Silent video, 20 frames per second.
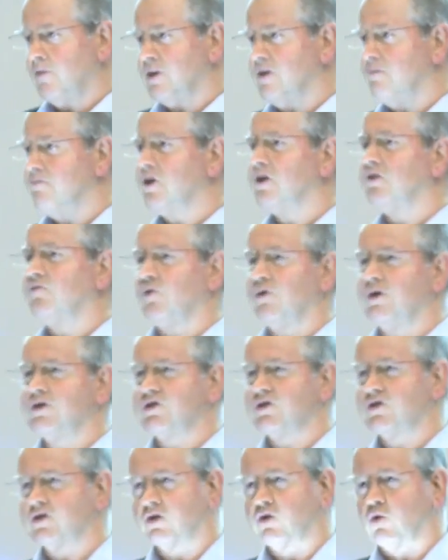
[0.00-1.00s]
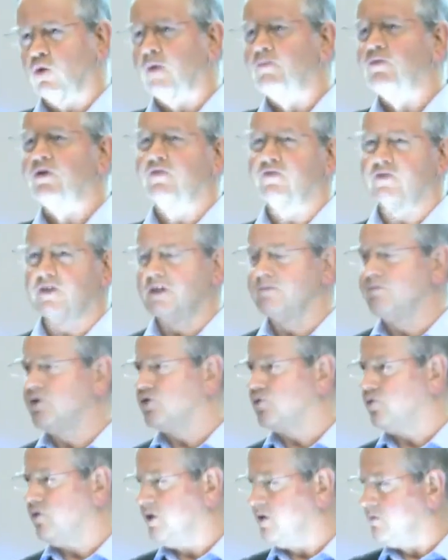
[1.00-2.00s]
But in the middle voice, it's a cooperative thing
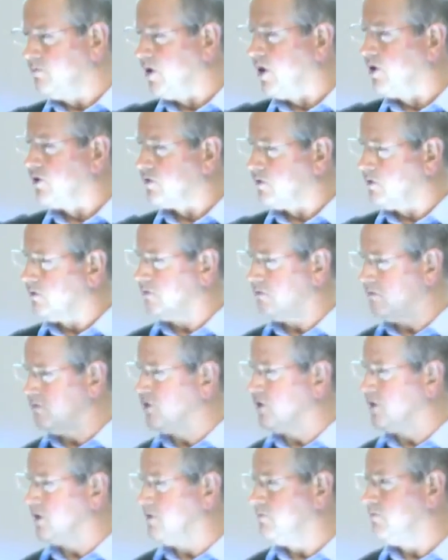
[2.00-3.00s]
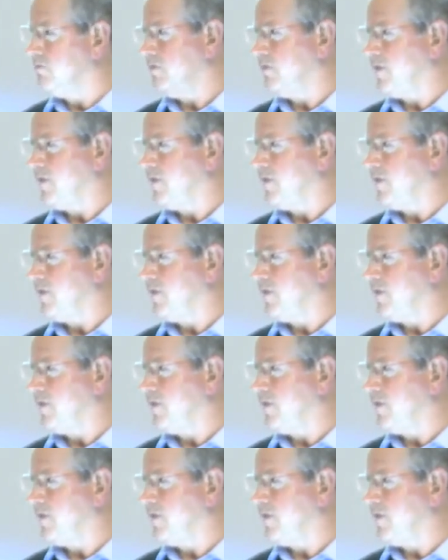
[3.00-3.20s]
between both the